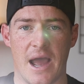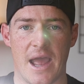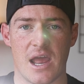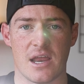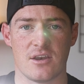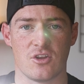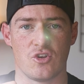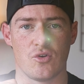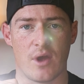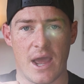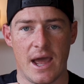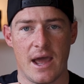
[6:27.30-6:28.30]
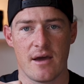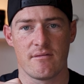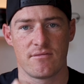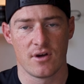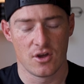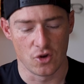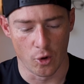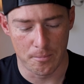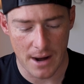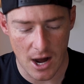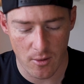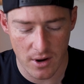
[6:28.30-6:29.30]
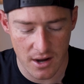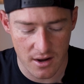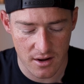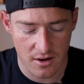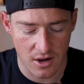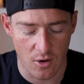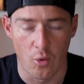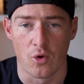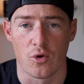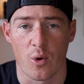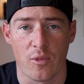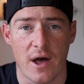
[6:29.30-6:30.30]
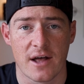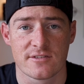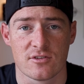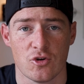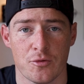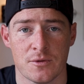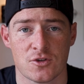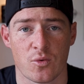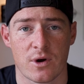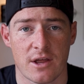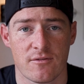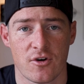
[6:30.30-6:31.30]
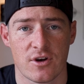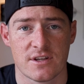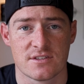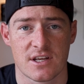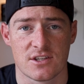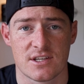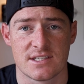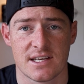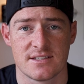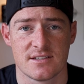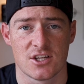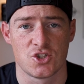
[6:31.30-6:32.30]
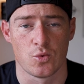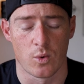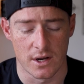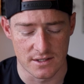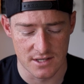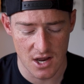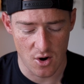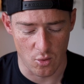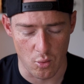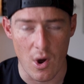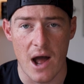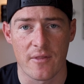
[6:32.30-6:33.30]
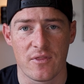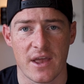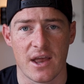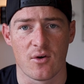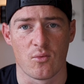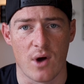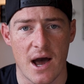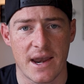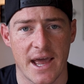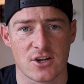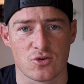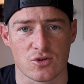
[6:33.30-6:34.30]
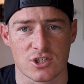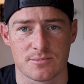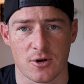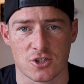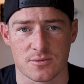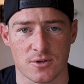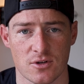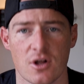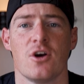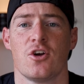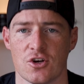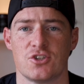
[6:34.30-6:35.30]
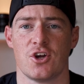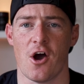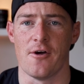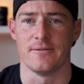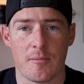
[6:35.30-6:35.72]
and you have your power or your 1000 lumens or whatever it is, that the setting that you want, right there, right at your disposable, good to go.